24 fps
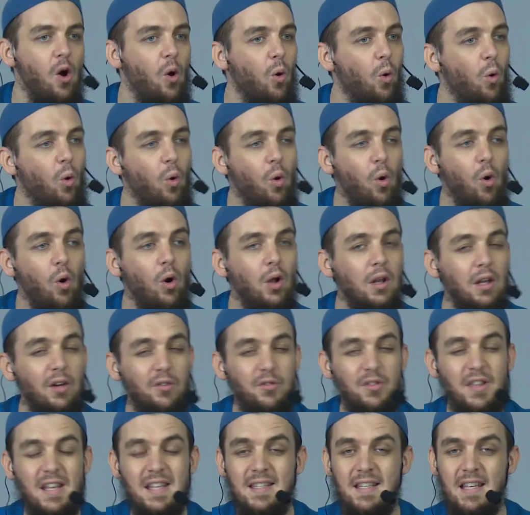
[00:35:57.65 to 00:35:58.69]
All of
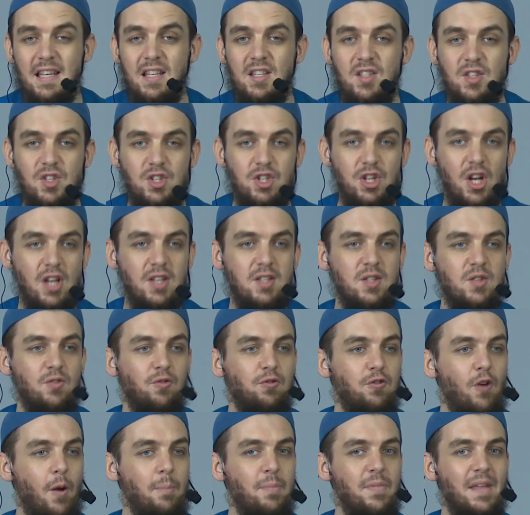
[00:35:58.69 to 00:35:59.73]
this is just
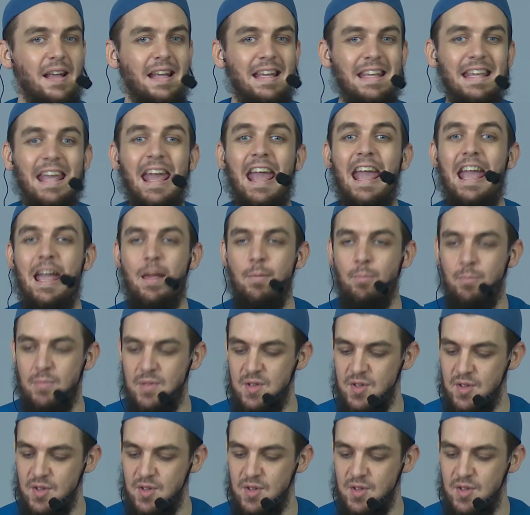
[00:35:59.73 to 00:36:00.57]
from the games